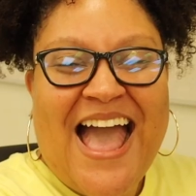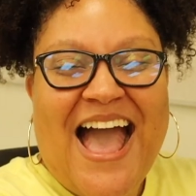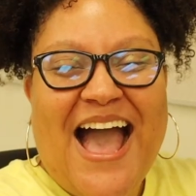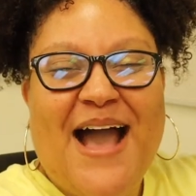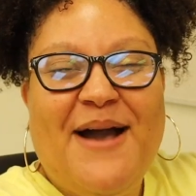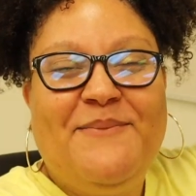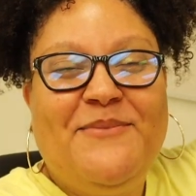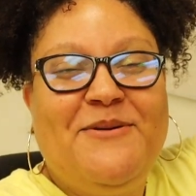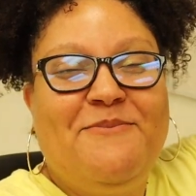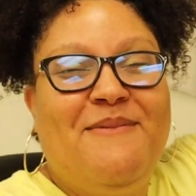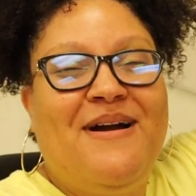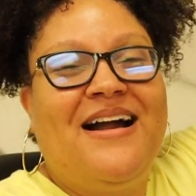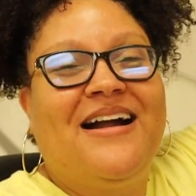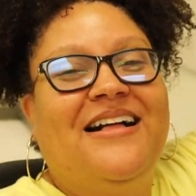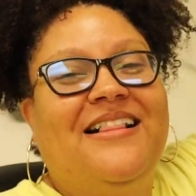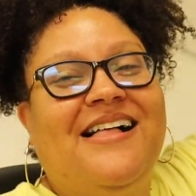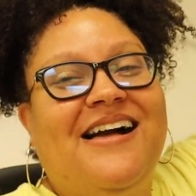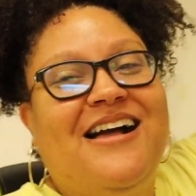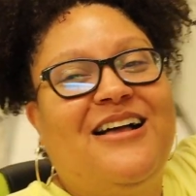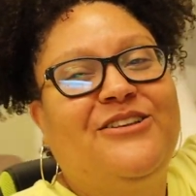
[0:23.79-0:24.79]
I'm in my
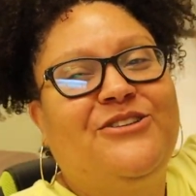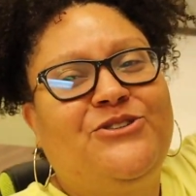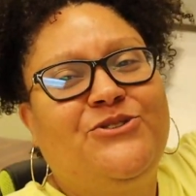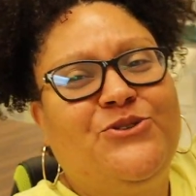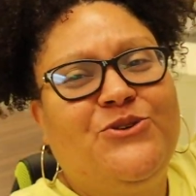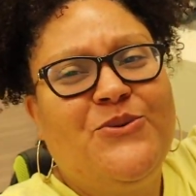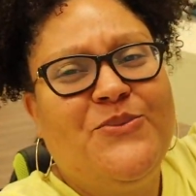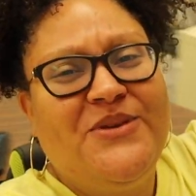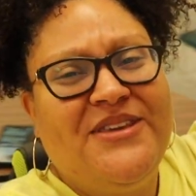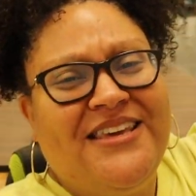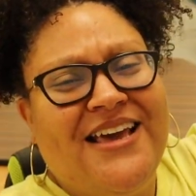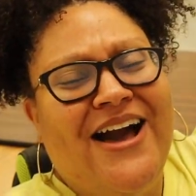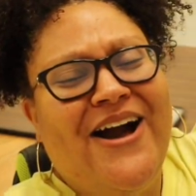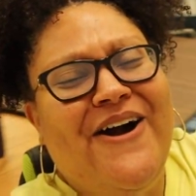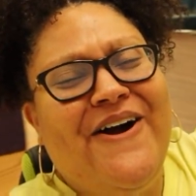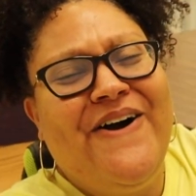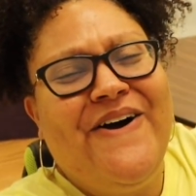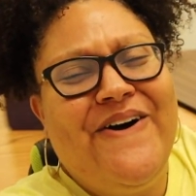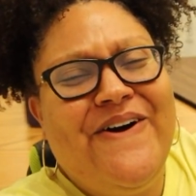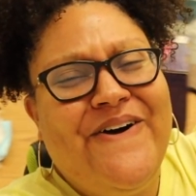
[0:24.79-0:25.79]
classroom,
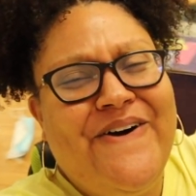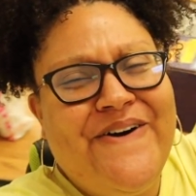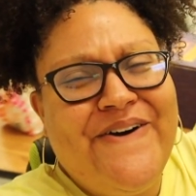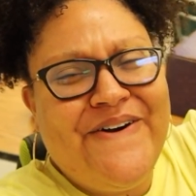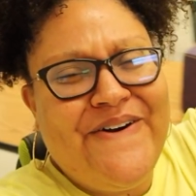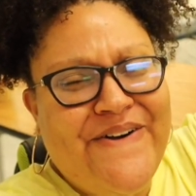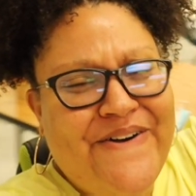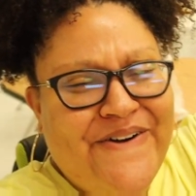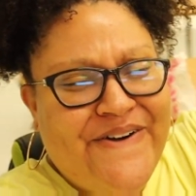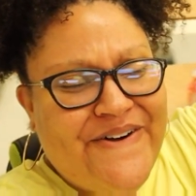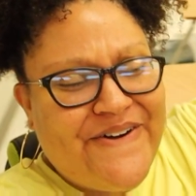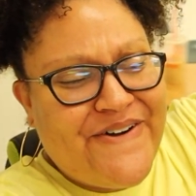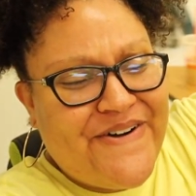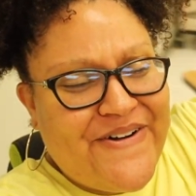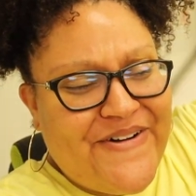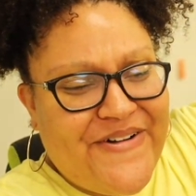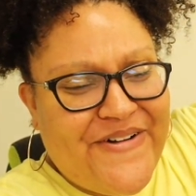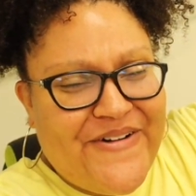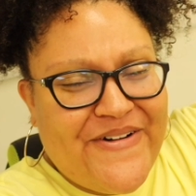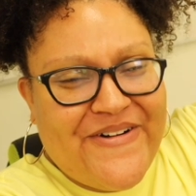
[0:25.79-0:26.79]

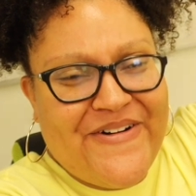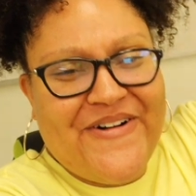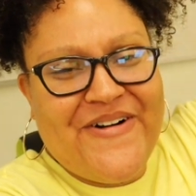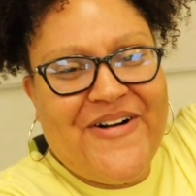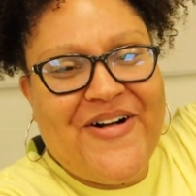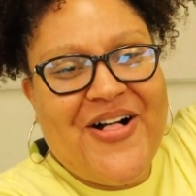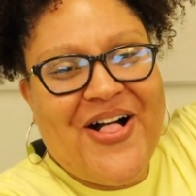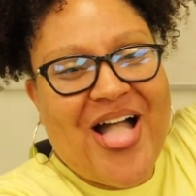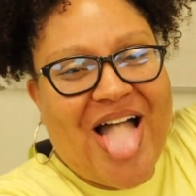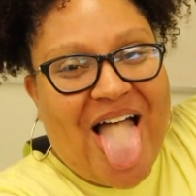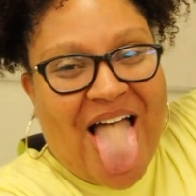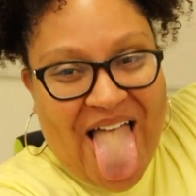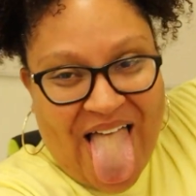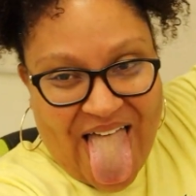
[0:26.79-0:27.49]
y'all.